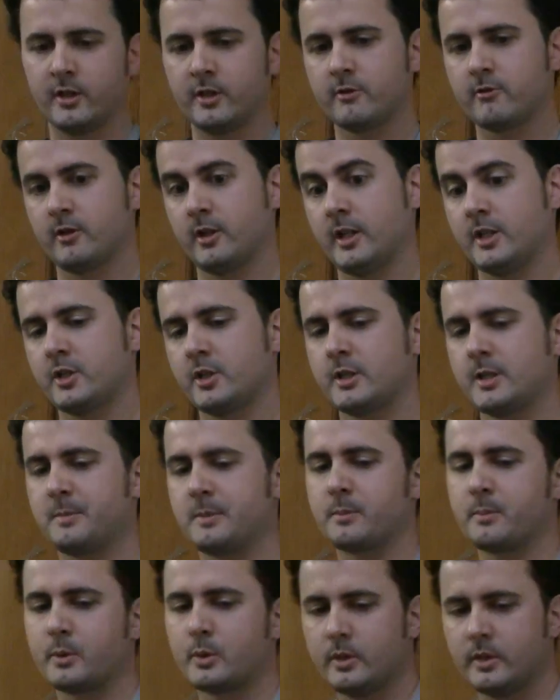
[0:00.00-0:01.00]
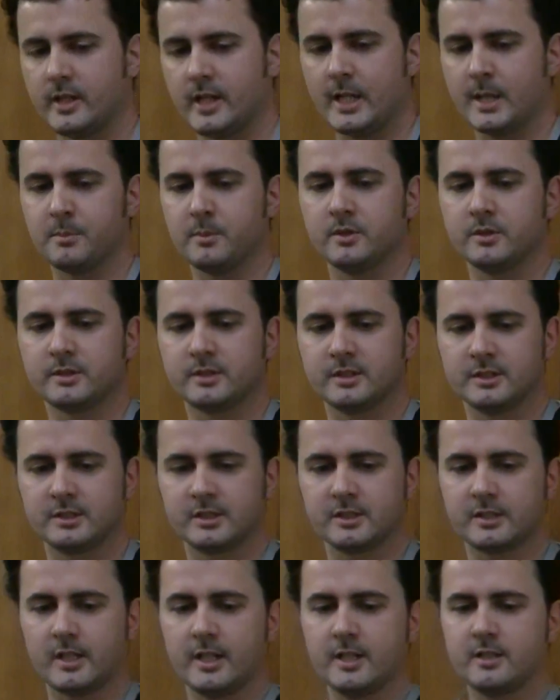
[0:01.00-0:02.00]
the interrelationships between animals and
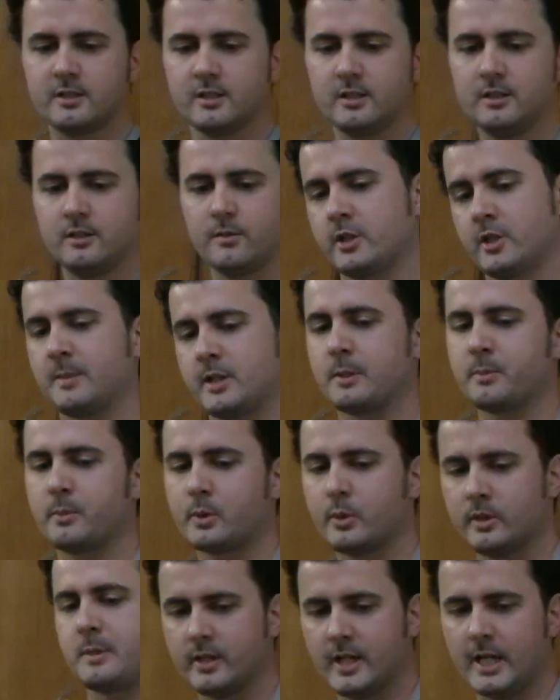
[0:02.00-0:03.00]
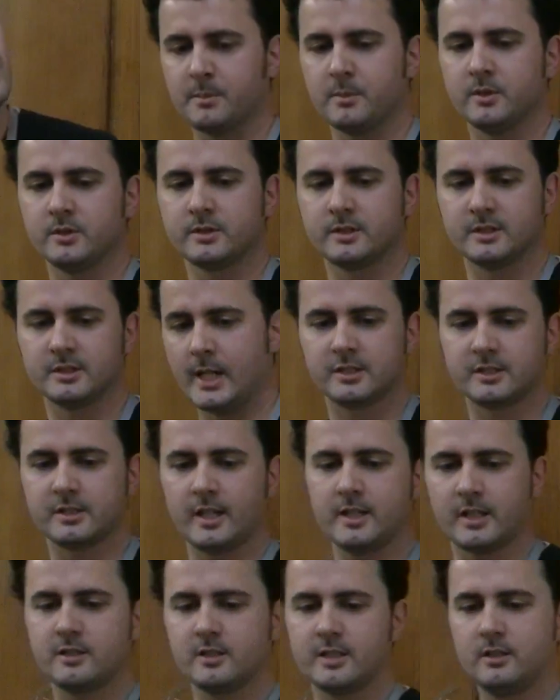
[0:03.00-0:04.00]
society. And these are the sort of
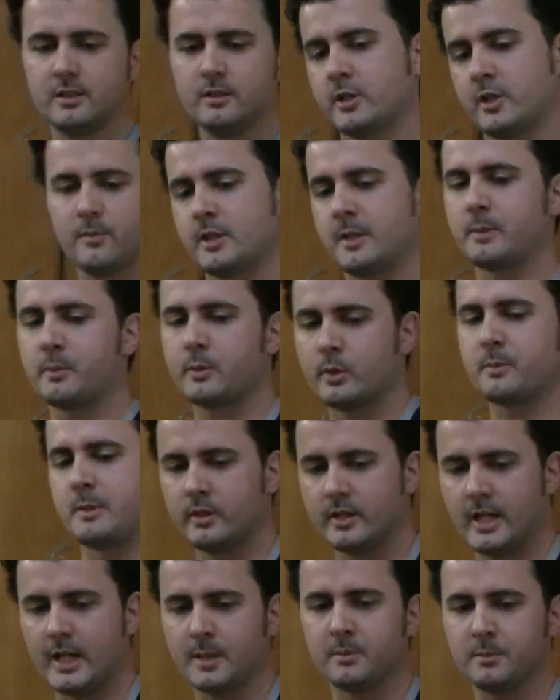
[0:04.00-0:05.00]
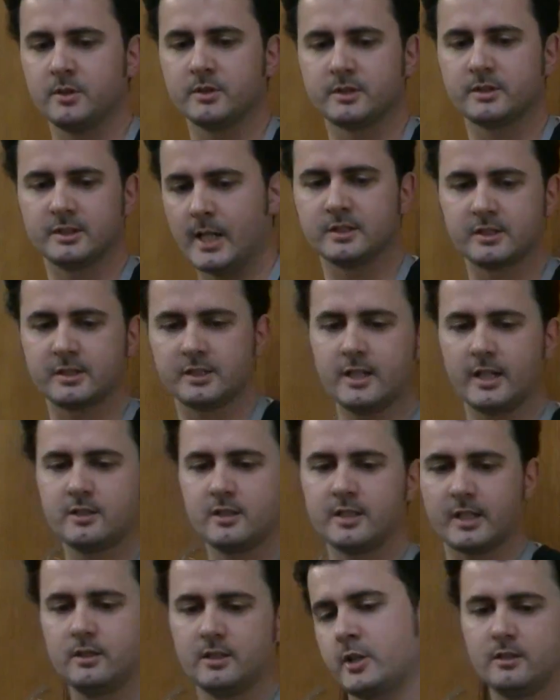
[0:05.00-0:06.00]
strap lines of the conference. So
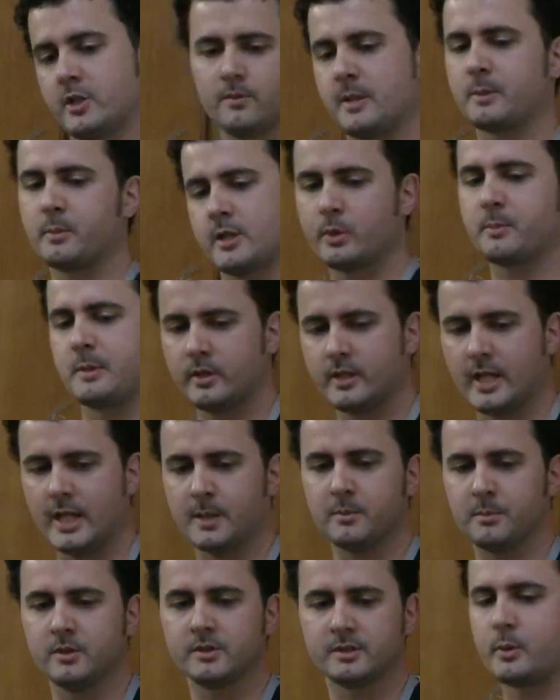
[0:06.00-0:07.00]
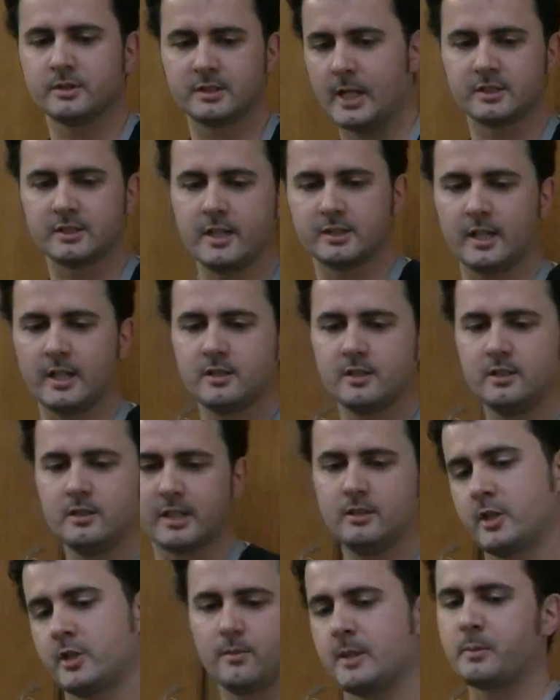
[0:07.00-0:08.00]
where science meets the humanities, I think
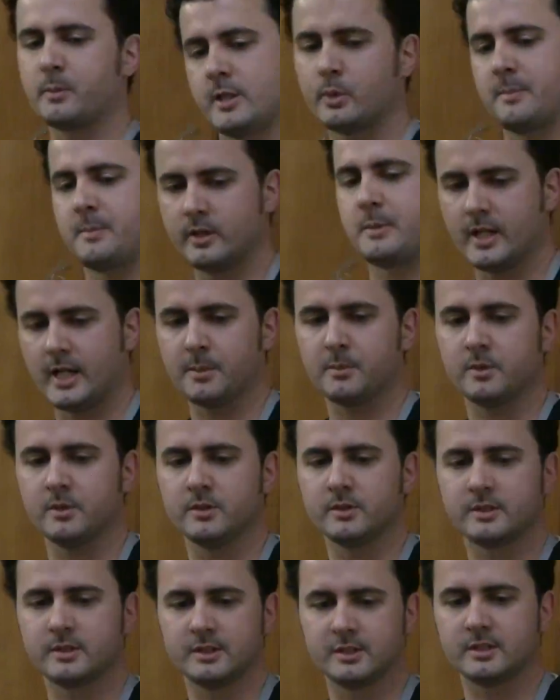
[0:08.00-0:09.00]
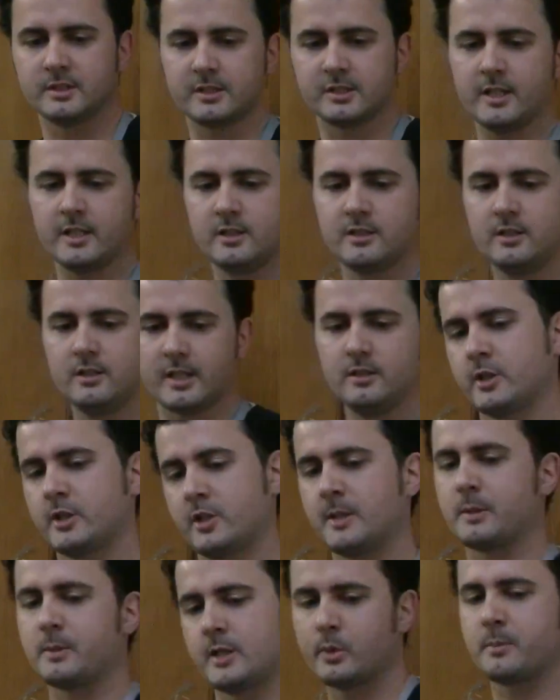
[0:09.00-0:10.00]
social sciences assumed to be
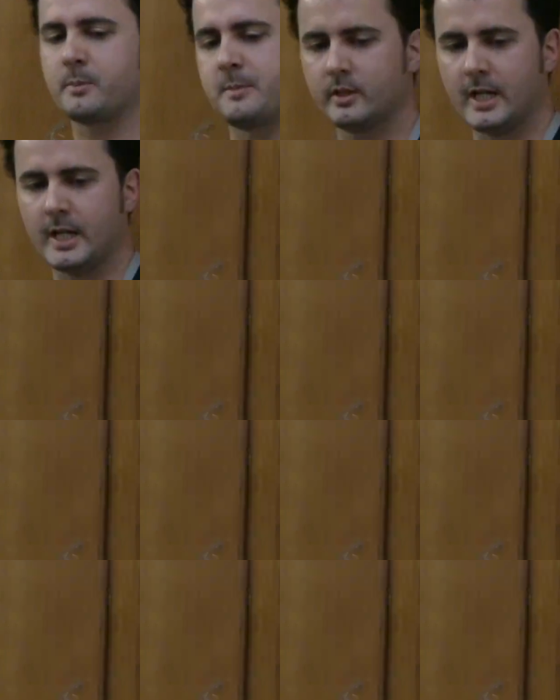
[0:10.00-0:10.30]
in that too.